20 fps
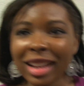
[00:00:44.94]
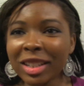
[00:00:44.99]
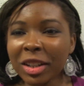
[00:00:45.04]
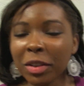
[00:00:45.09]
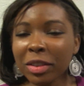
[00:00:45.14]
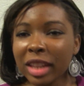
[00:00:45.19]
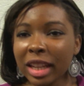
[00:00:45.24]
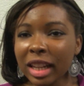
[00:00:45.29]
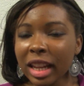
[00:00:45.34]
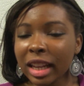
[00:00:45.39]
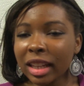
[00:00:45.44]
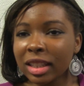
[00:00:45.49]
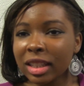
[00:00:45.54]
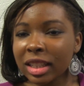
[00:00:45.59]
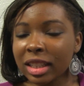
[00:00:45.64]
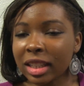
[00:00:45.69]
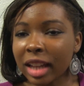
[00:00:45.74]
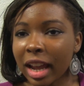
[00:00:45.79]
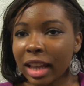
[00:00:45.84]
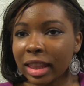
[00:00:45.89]
Don't they like
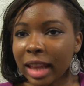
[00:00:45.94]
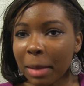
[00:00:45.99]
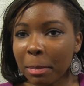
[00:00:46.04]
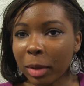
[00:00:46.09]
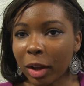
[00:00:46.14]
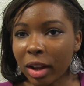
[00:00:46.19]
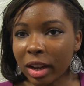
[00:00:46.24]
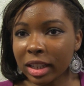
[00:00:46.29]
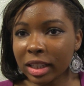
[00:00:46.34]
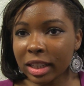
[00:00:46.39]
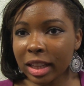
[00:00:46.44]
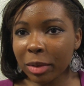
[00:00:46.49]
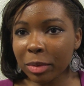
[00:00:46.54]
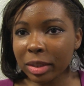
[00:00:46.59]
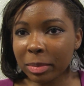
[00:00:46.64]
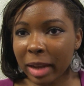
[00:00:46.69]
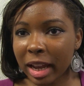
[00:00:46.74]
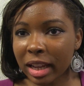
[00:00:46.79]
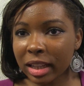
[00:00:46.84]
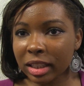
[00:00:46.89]
decide that bond that
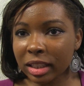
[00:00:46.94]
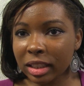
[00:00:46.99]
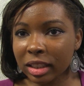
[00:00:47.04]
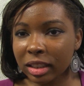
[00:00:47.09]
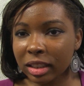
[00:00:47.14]
was passed?